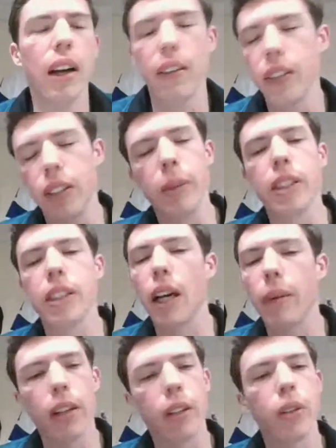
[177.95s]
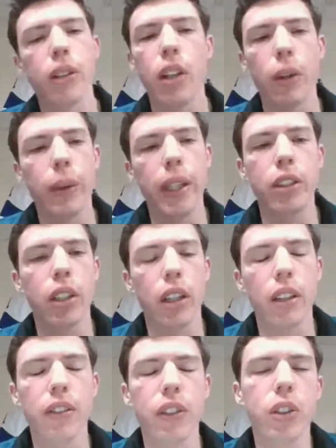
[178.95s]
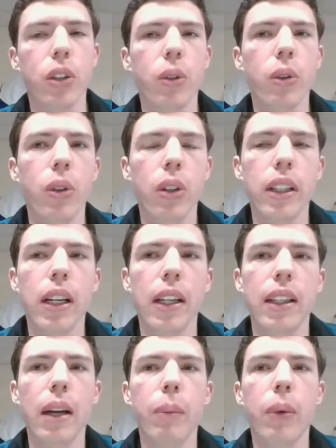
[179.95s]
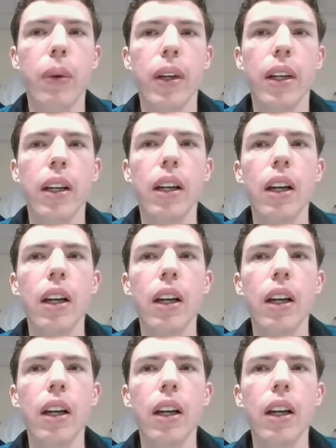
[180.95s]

Obviously, me and Tom got along, knowing each other for so long at that point.